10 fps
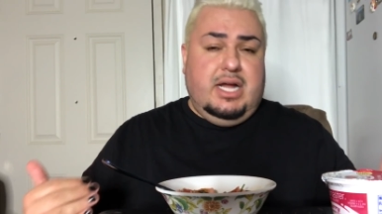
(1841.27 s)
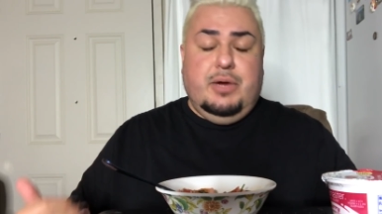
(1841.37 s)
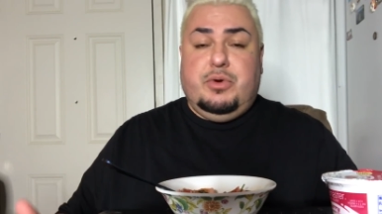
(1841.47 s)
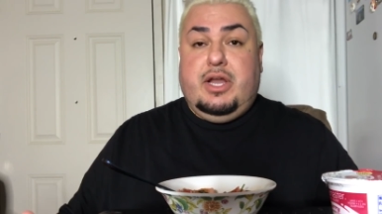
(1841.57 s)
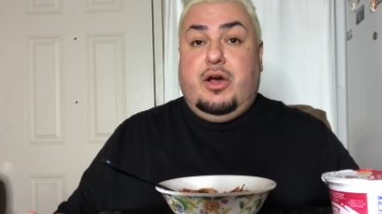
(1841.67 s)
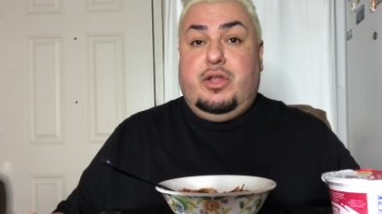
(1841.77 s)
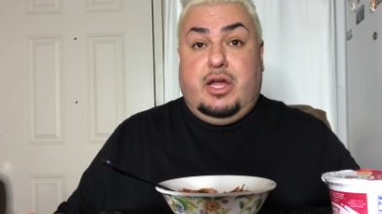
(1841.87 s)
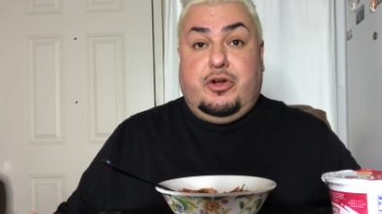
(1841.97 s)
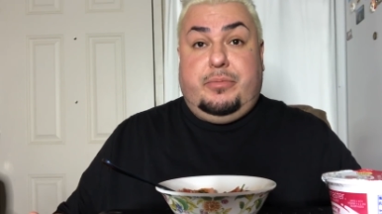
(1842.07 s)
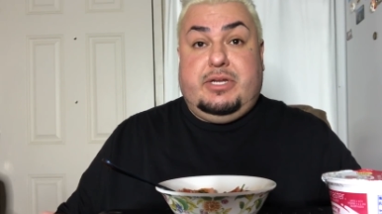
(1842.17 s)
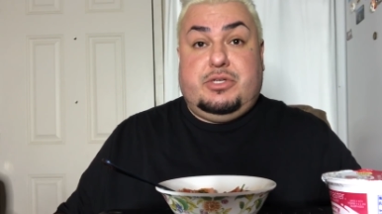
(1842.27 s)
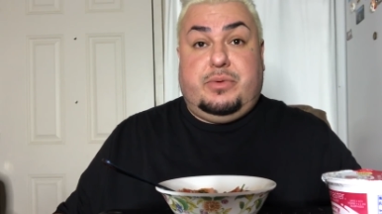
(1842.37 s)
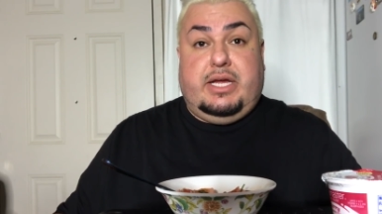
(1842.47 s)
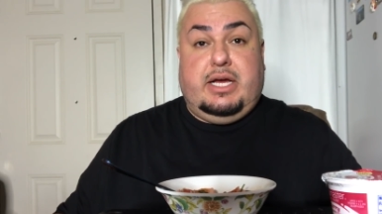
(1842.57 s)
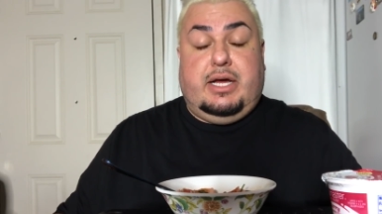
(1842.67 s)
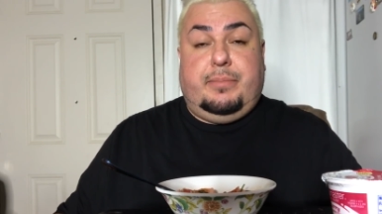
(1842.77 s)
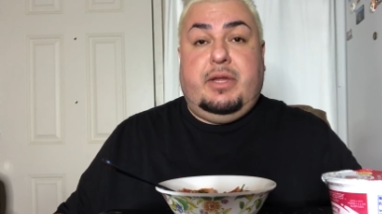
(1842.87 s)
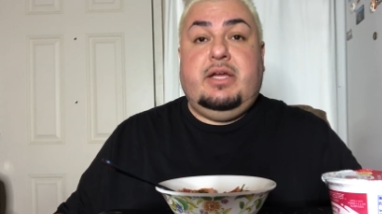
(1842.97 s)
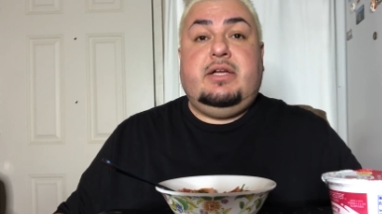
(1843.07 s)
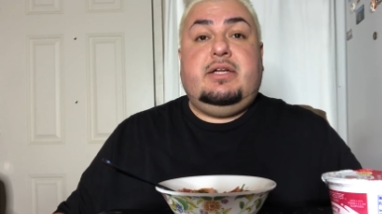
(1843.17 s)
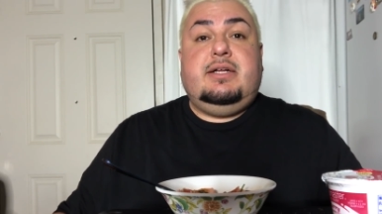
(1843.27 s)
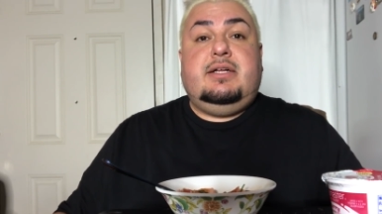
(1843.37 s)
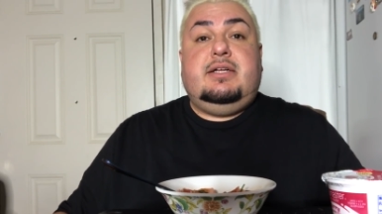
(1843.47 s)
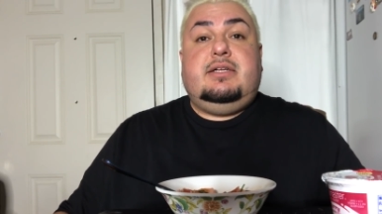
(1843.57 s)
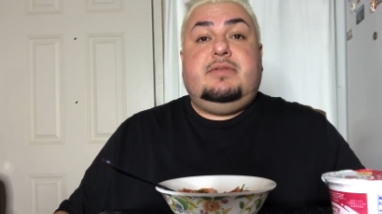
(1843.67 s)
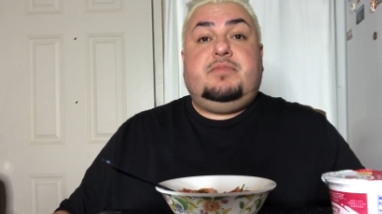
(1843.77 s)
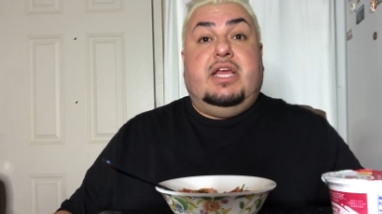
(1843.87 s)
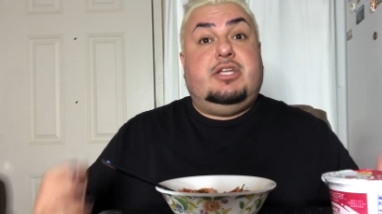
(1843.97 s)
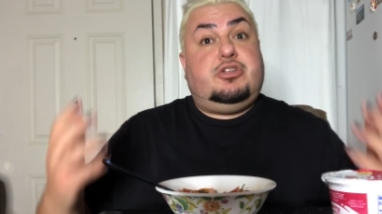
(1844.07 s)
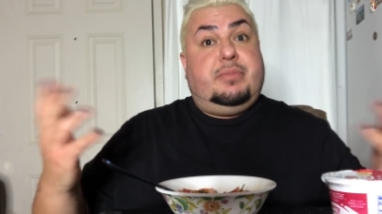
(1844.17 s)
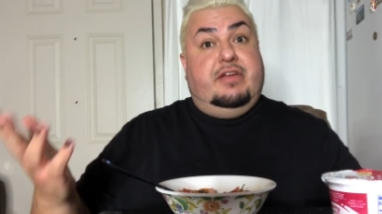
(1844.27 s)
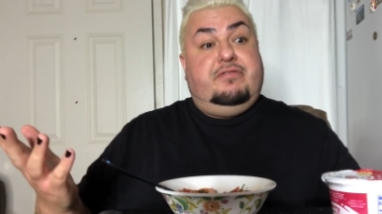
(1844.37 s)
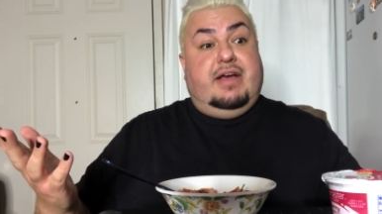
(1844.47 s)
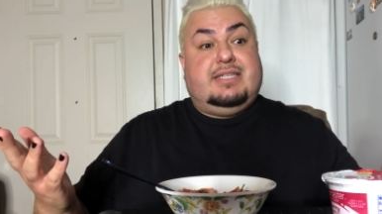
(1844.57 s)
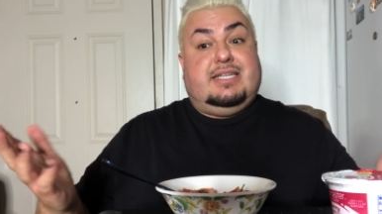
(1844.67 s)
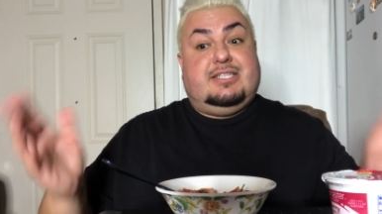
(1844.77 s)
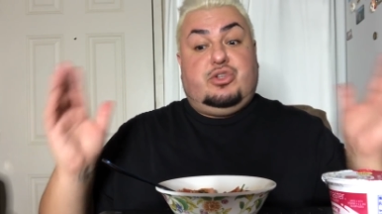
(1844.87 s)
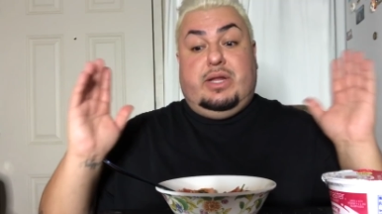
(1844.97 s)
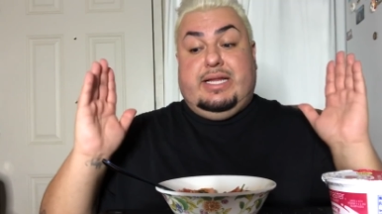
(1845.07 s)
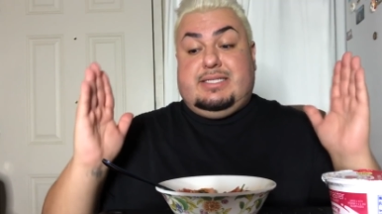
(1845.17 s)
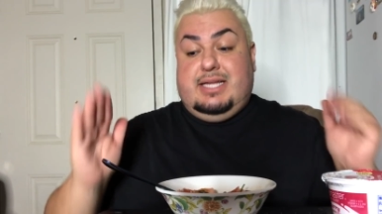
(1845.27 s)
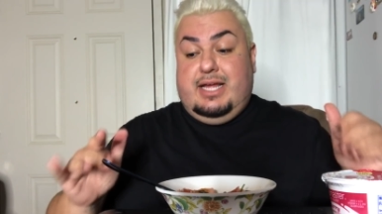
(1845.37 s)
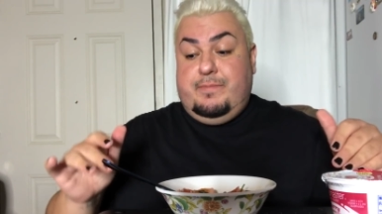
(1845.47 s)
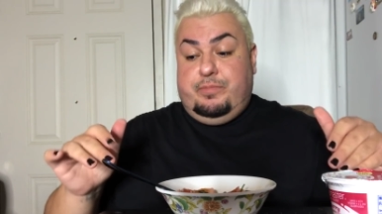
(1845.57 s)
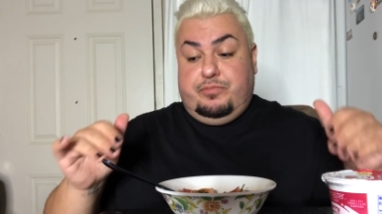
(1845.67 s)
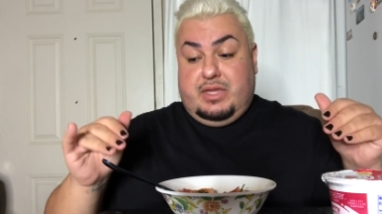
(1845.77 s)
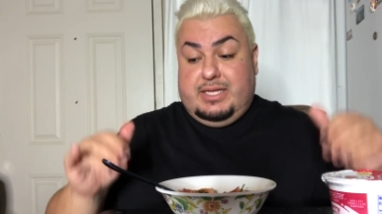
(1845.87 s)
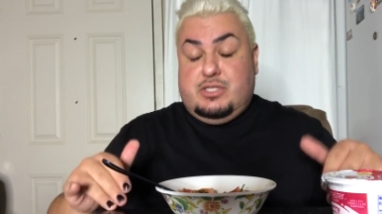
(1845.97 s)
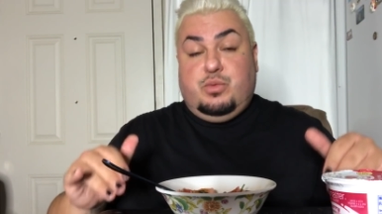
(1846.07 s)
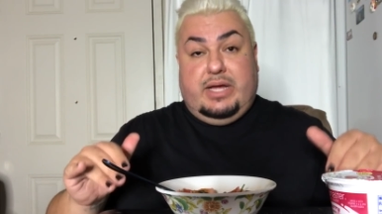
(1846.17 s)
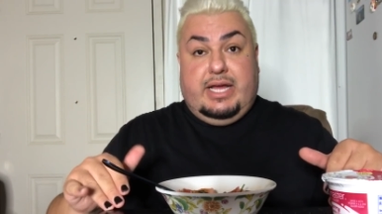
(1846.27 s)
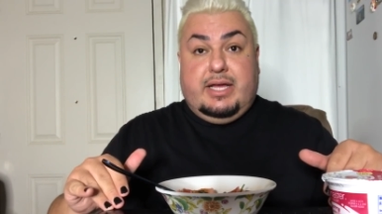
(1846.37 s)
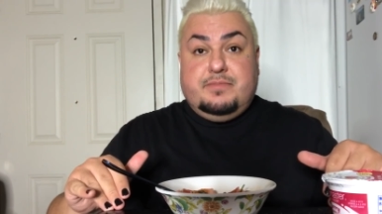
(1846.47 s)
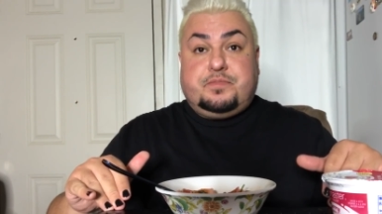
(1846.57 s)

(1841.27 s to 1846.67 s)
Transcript: I will no longer be doing um, intermittent fasting. So let's see this week,